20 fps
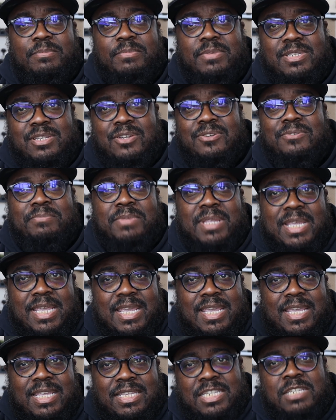So
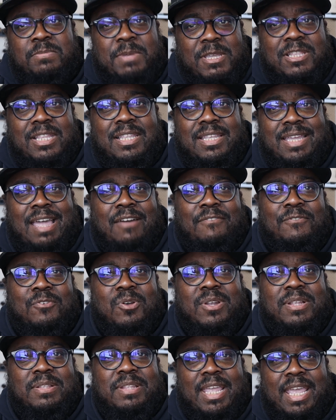just be on the lookout
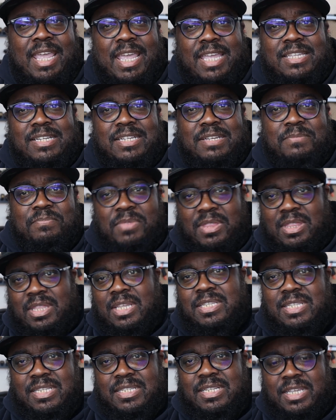for it. And
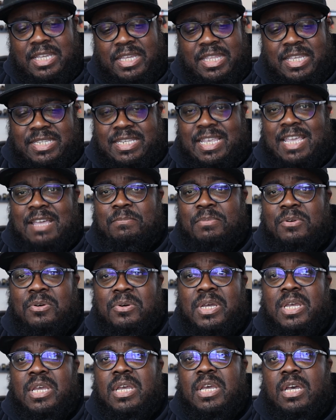this is a good example
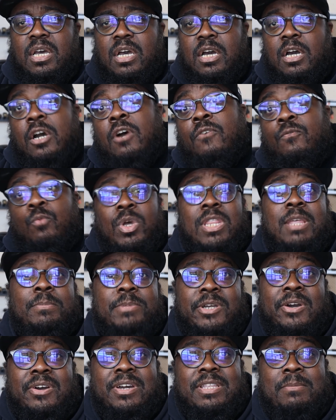of what I'm
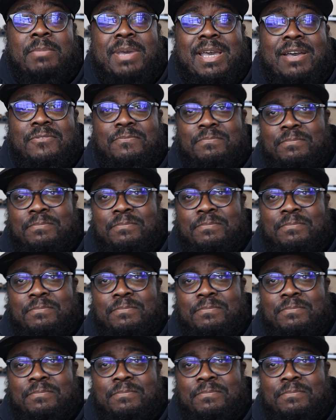talking about.